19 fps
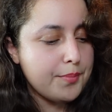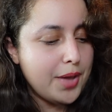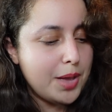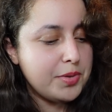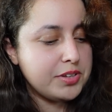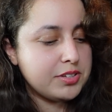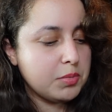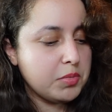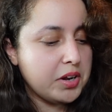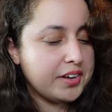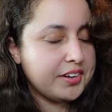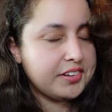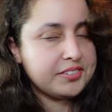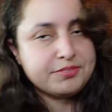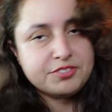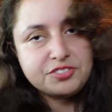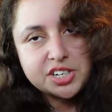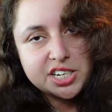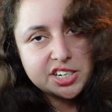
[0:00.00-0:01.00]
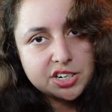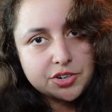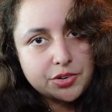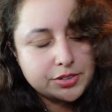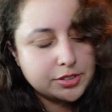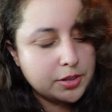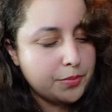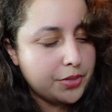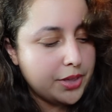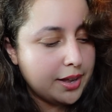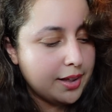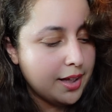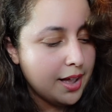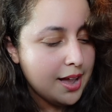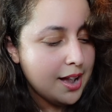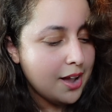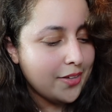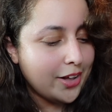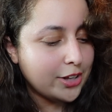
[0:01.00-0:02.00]
Maybe some like vinegar or something.
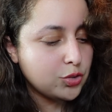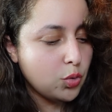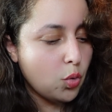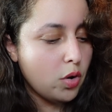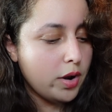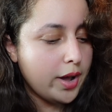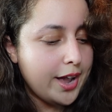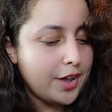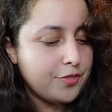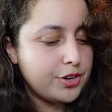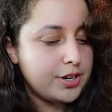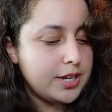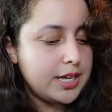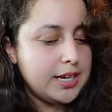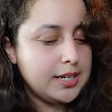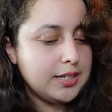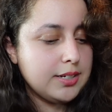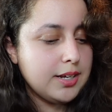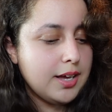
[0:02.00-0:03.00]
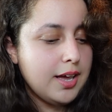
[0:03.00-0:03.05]
That's all I ever need.